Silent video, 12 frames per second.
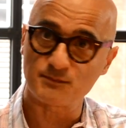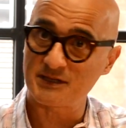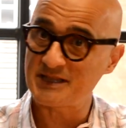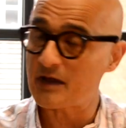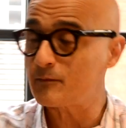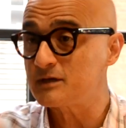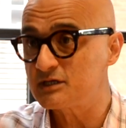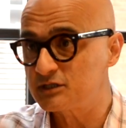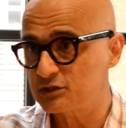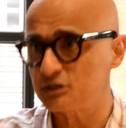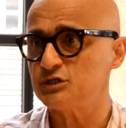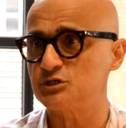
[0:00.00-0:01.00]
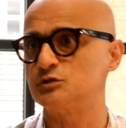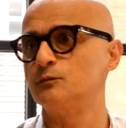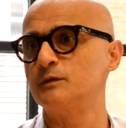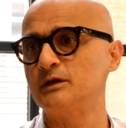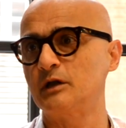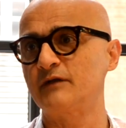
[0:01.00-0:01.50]
But now we can reach you.
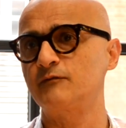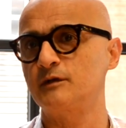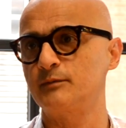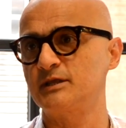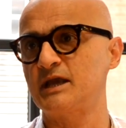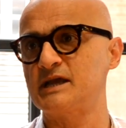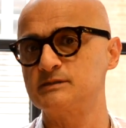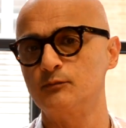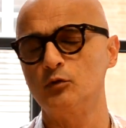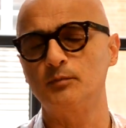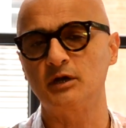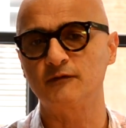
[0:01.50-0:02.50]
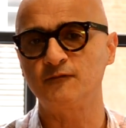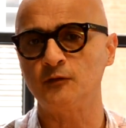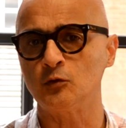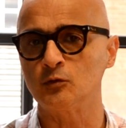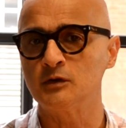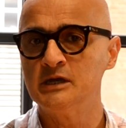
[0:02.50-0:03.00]
We everybody has a mobile
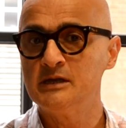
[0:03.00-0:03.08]
phone.